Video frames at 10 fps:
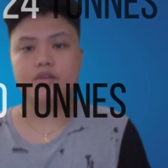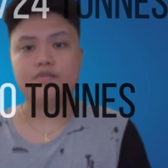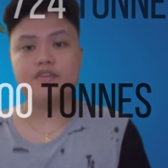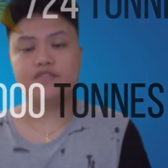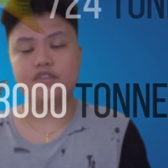
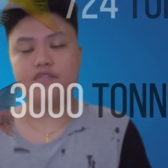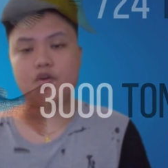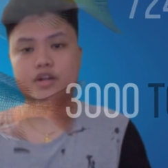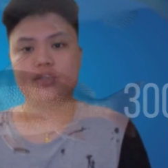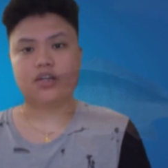
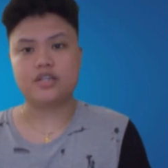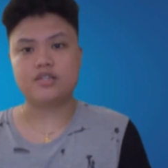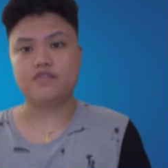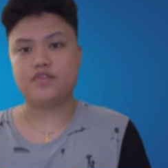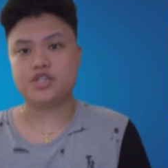54 tons
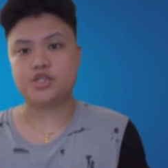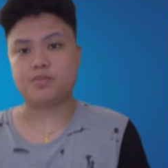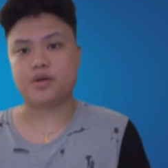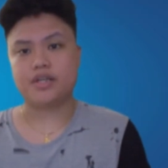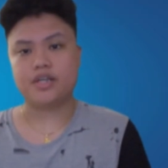of fish
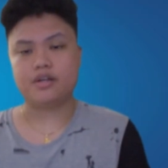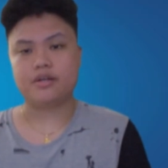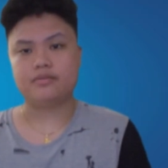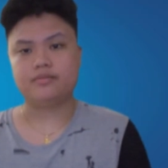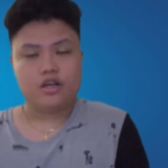per year.
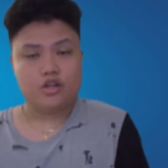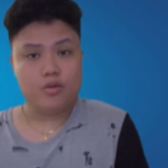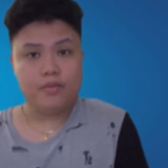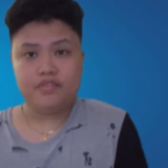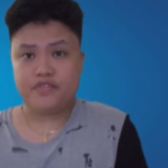
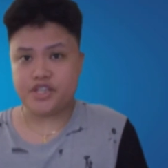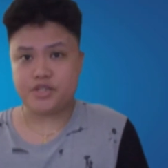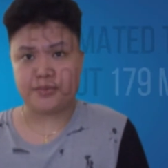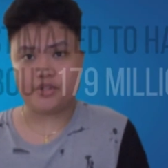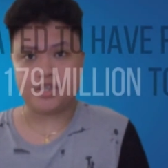Global
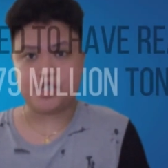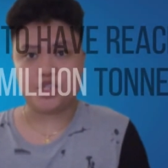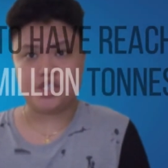fish production